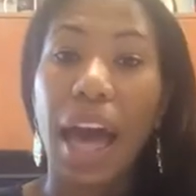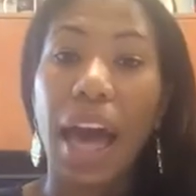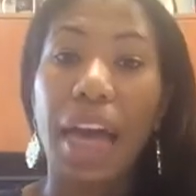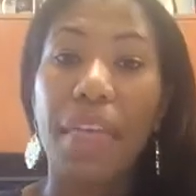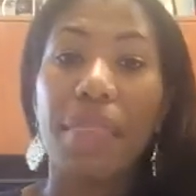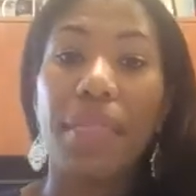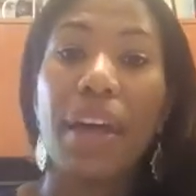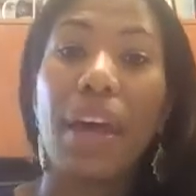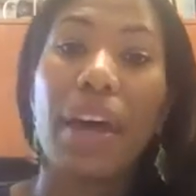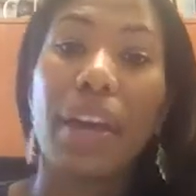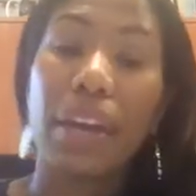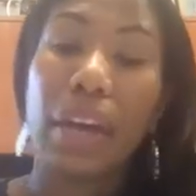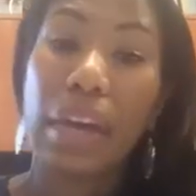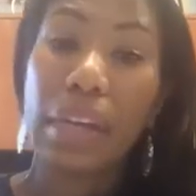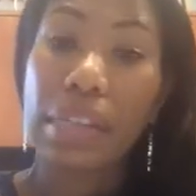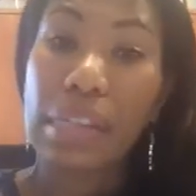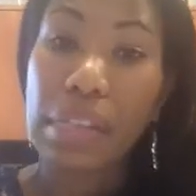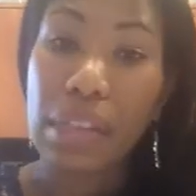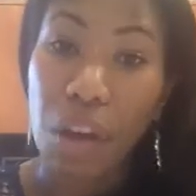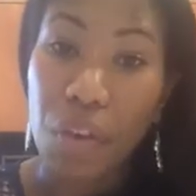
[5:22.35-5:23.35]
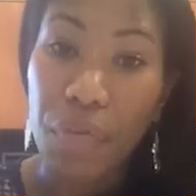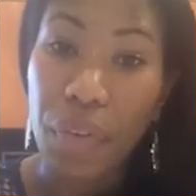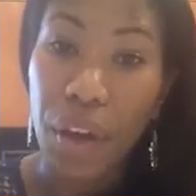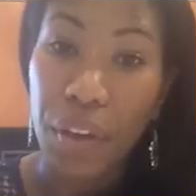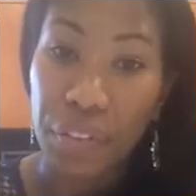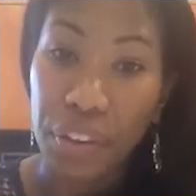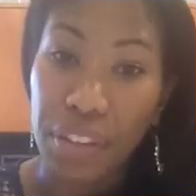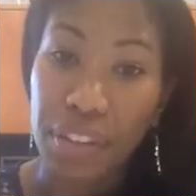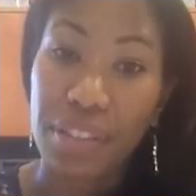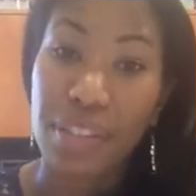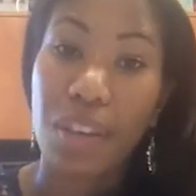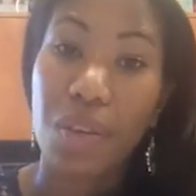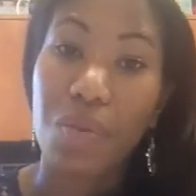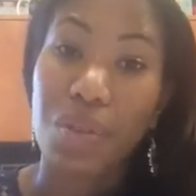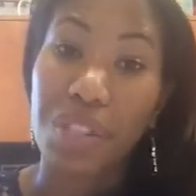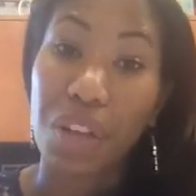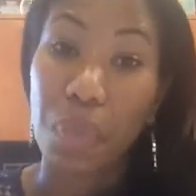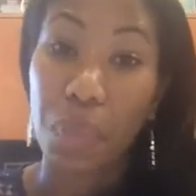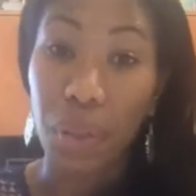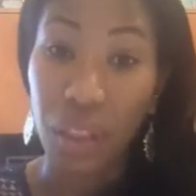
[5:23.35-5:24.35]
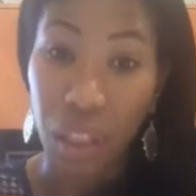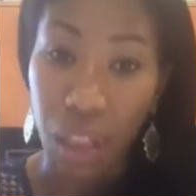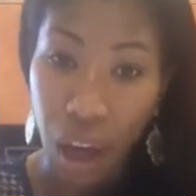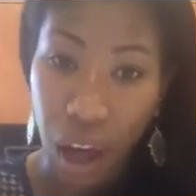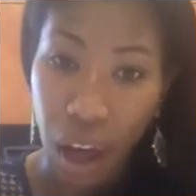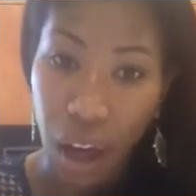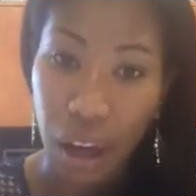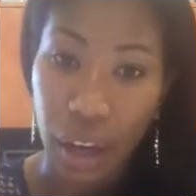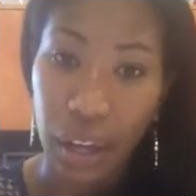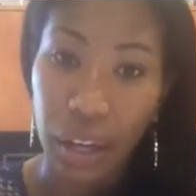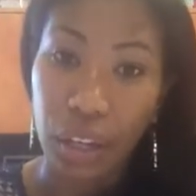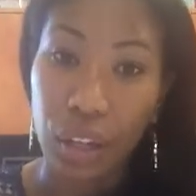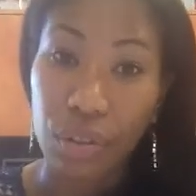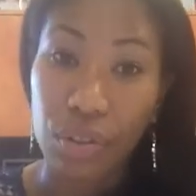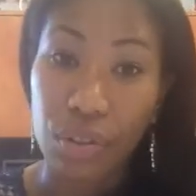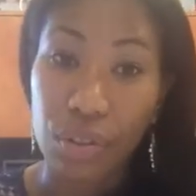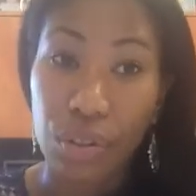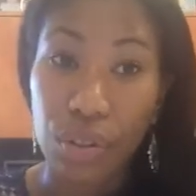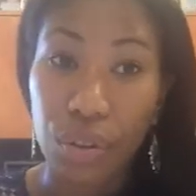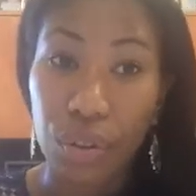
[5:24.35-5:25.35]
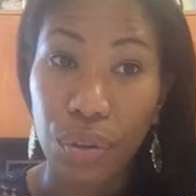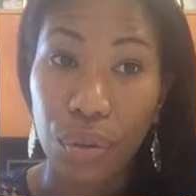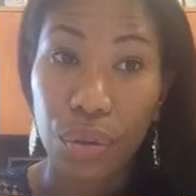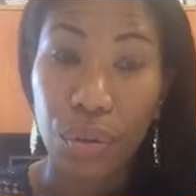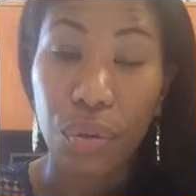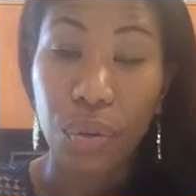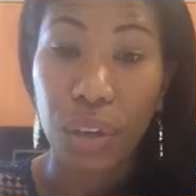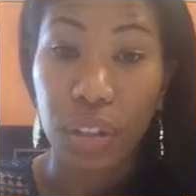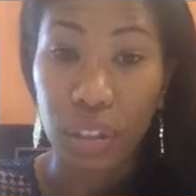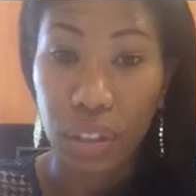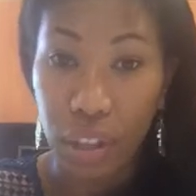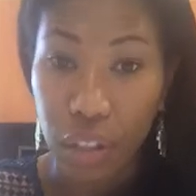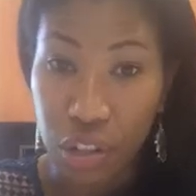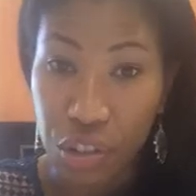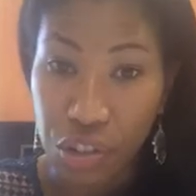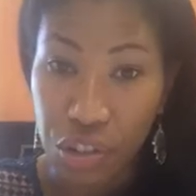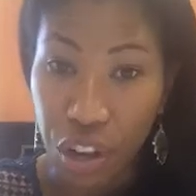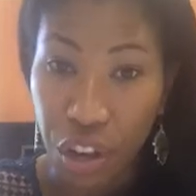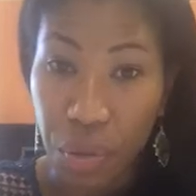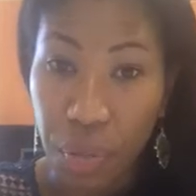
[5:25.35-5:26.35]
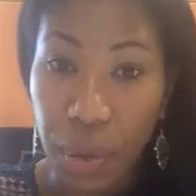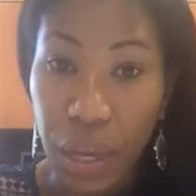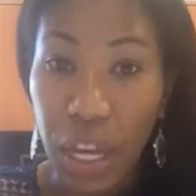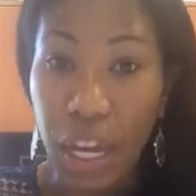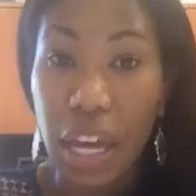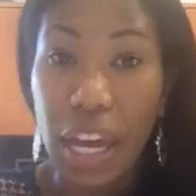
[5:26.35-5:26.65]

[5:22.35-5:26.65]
And then self-efficacy was applied to leadership.